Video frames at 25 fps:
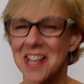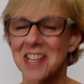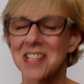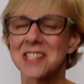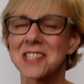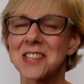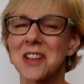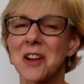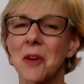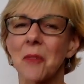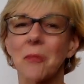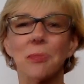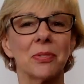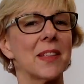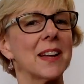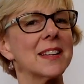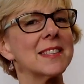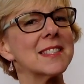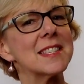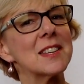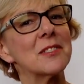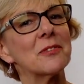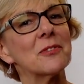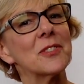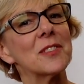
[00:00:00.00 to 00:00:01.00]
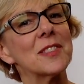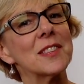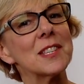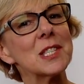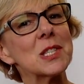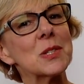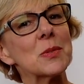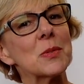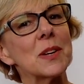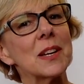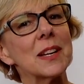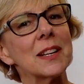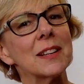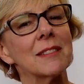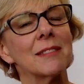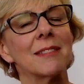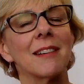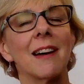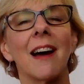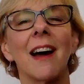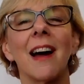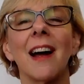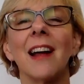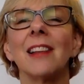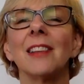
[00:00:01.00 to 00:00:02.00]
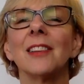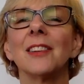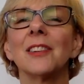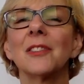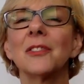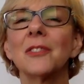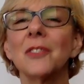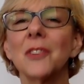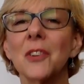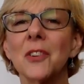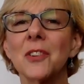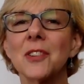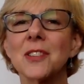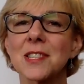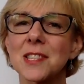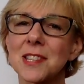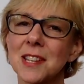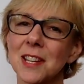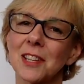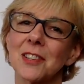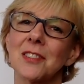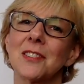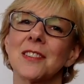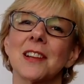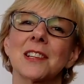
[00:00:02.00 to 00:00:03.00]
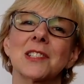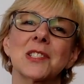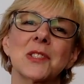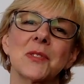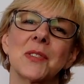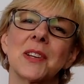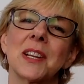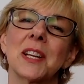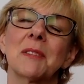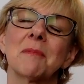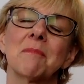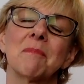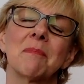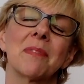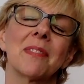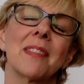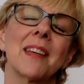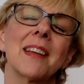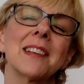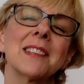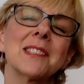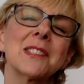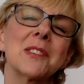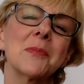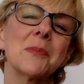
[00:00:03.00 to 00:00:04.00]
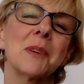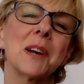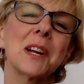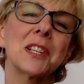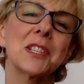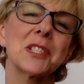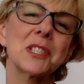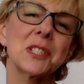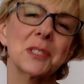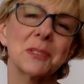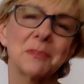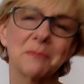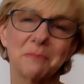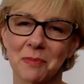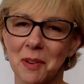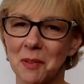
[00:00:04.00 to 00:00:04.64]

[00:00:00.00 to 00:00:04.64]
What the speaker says: So that's it for this week. I look forward to seeing you next week. Thanks so much.